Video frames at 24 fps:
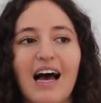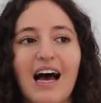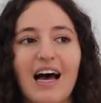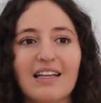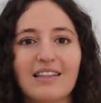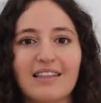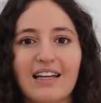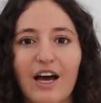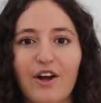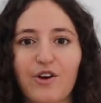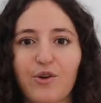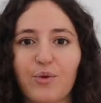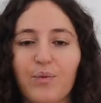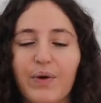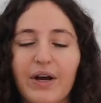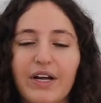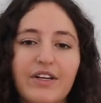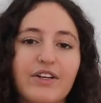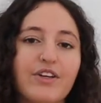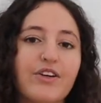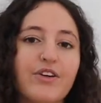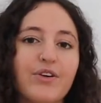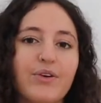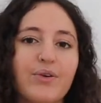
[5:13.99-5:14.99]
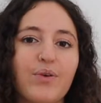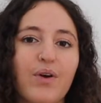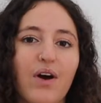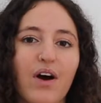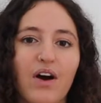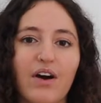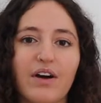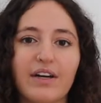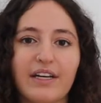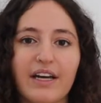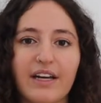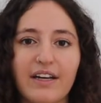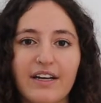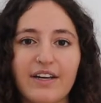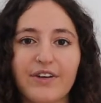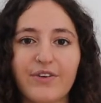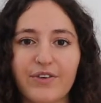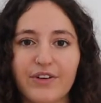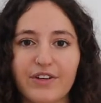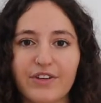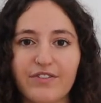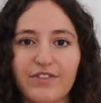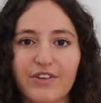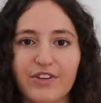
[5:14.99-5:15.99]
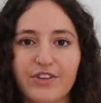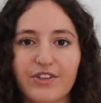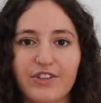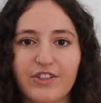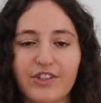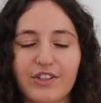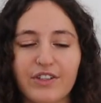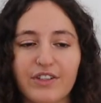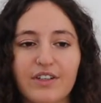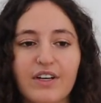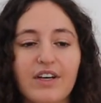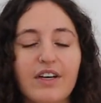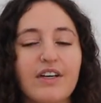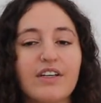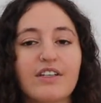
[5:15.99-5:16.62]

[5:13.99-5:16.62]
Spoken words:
and that when you are getting your infusion,